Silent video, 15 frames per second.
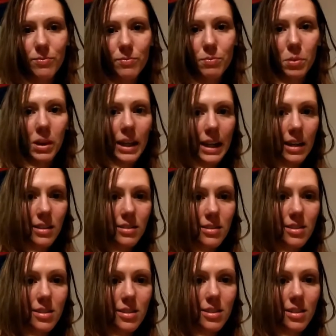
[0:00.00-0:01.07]

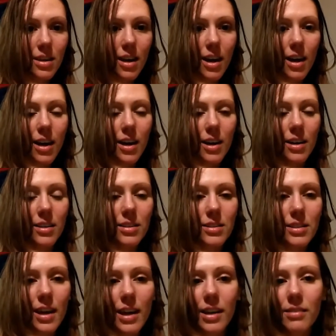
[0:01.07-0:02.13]
plans, and
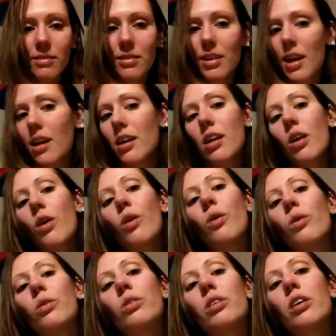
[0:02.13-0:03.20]
I can't get a
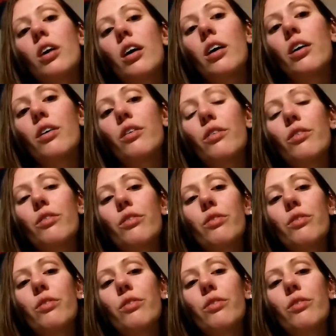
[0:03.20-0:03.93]
hold of